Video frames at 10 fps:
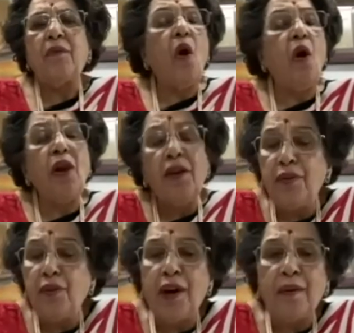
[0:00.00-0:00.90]
all of
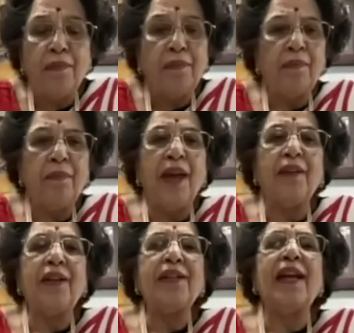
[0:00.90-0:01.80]
you are
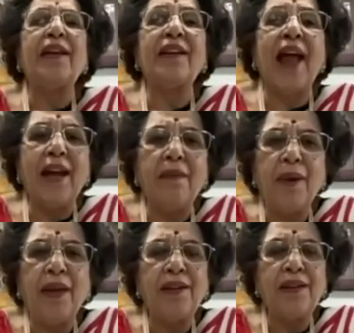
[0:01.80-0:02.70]
parents and
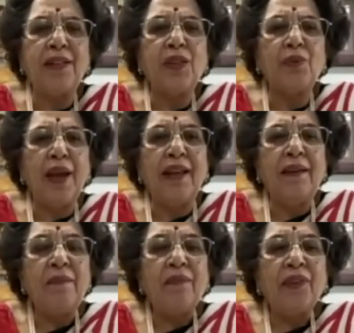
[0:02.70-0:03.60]
grandparents as well.
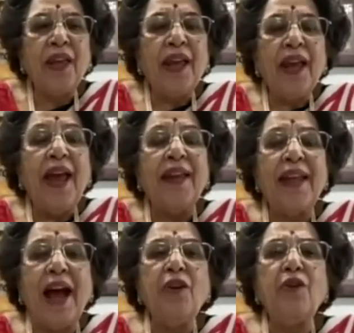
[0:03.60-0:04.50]
And
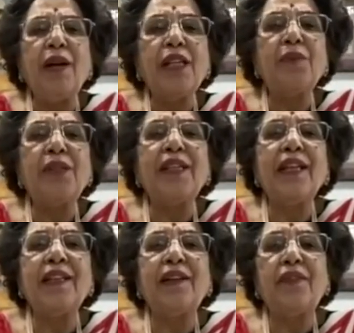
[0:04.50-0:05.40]
now you must be
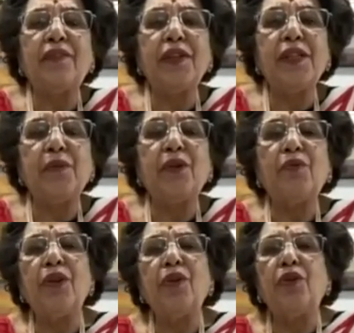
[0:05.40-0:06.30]
seeing the difference
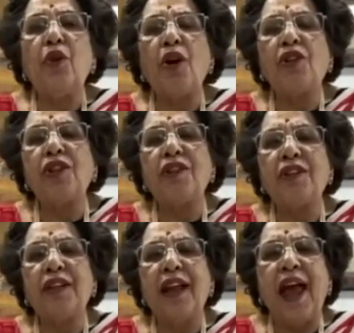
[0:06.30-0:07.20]
between your
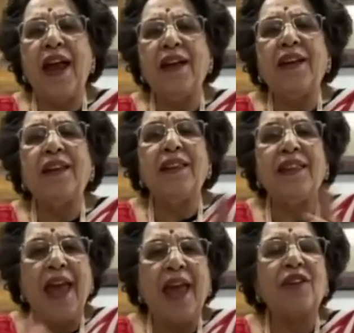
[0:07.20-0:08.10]
children and
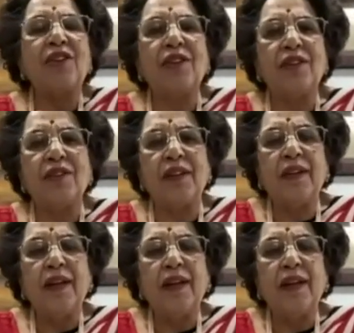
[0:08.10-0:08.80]
their children.